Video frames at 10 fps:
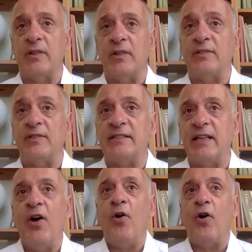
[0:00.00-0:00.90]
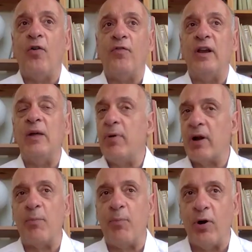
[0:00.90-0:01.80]
testing of
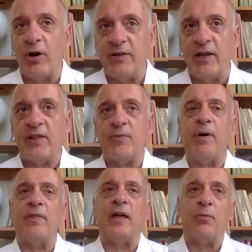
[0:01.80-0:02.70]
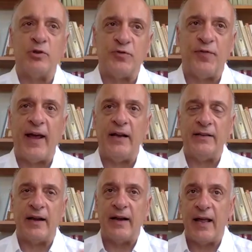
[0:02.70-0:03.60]
liberal politics, but then which
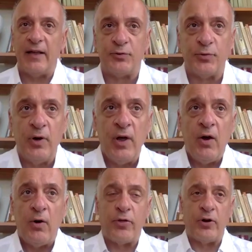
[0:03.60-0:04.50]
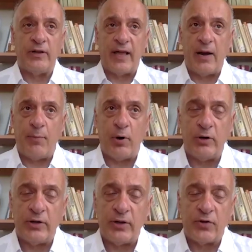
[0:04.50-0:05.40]
failed and led to authoritarian
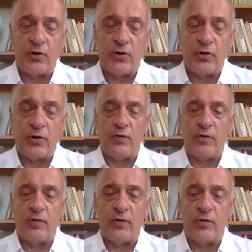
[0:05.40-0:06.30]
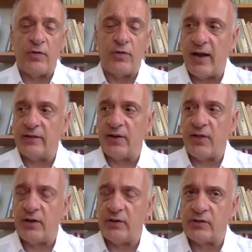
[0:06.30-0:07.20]
politics of the
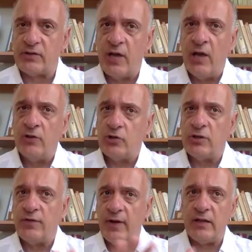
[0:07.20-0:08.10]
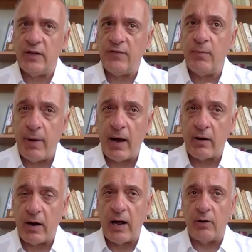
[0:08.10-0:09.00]
1930s. So it's a very different
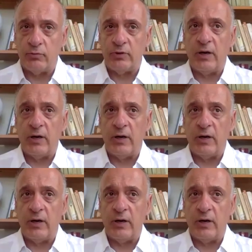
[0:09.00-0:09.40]
background